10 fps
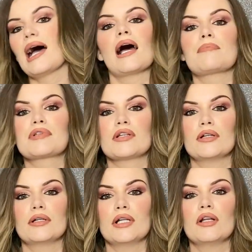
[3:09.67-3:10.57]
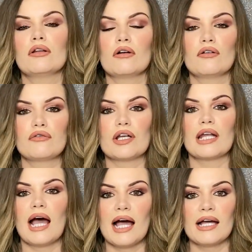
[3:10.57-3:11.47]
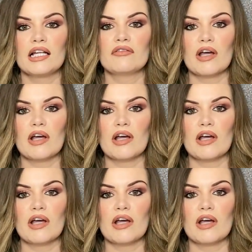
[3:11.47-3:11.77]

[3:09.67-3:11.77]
absolutely love and highly